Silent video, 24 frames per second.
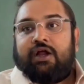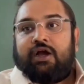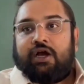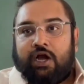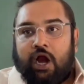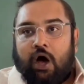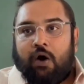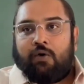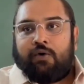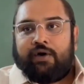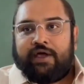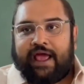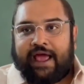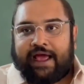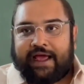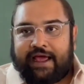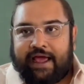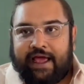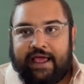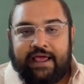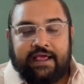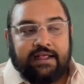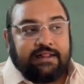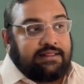Now
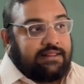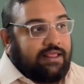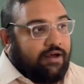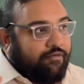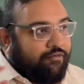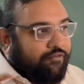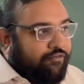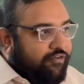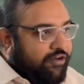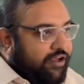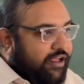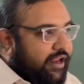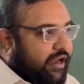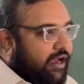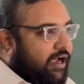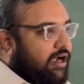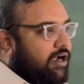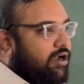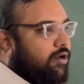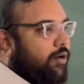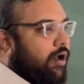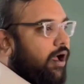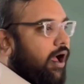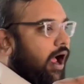again the
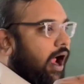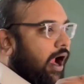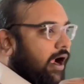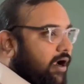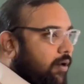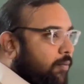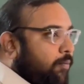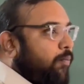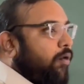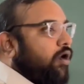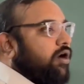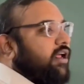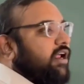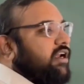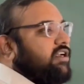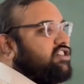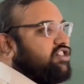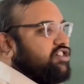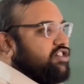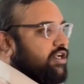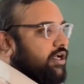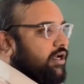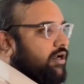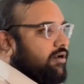field and
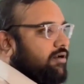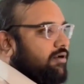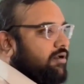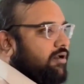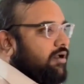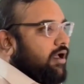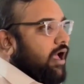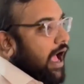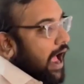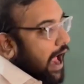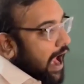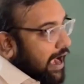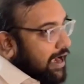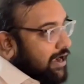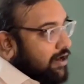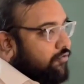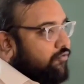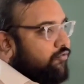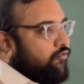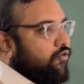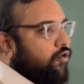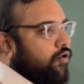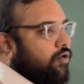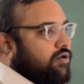potential
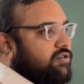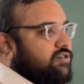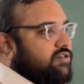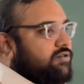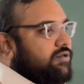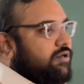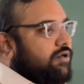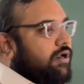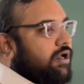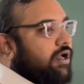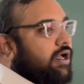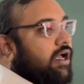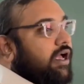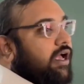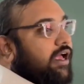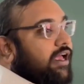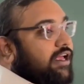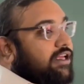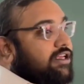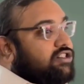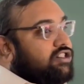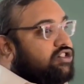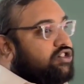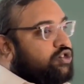and force
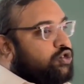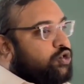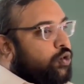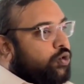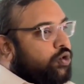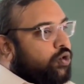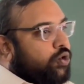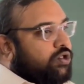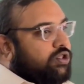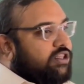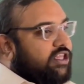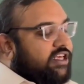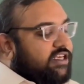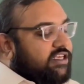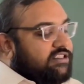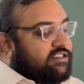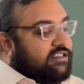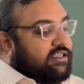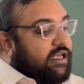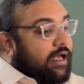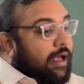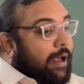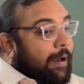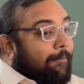is due to
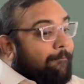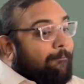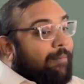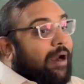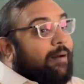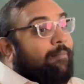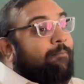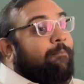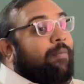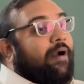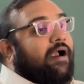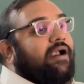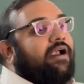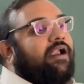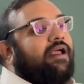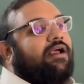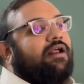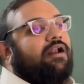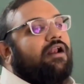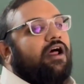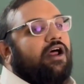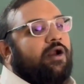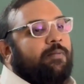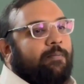these
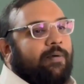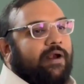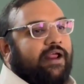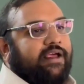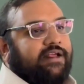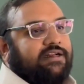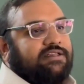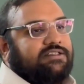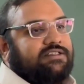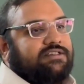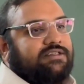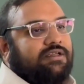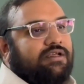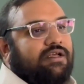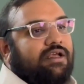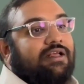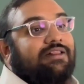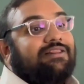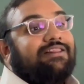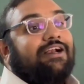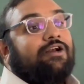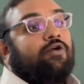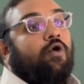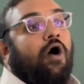perpendicular planes.
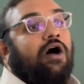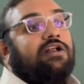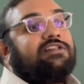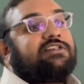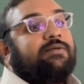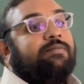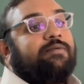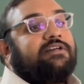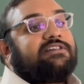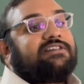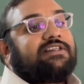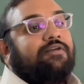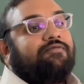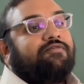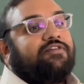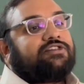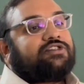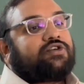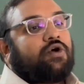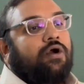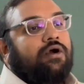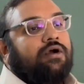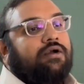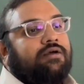The concept itself
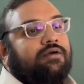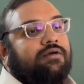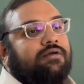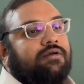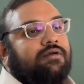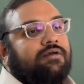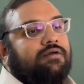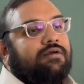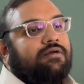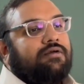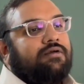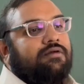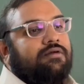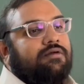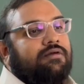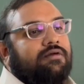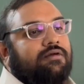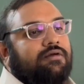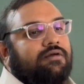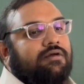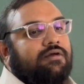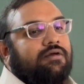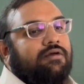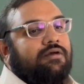is called
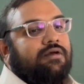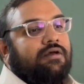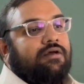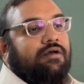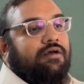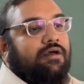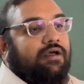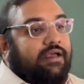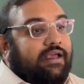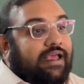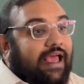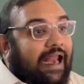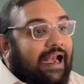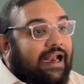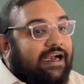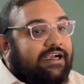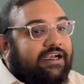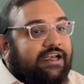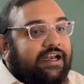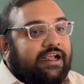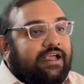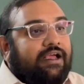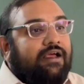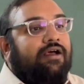
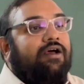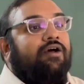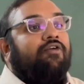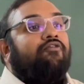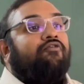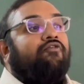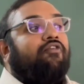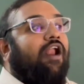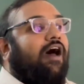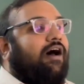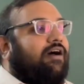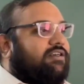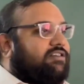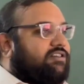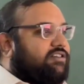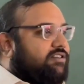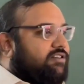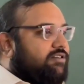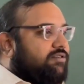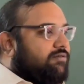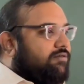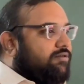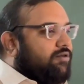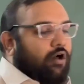electric
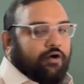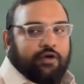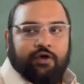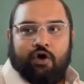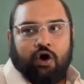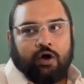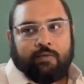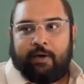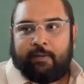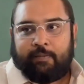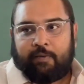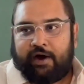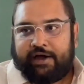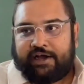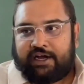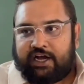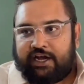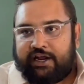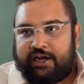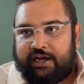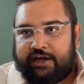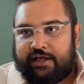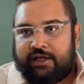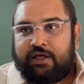flux. Now you got my point
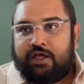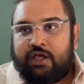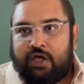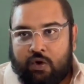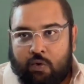clearly.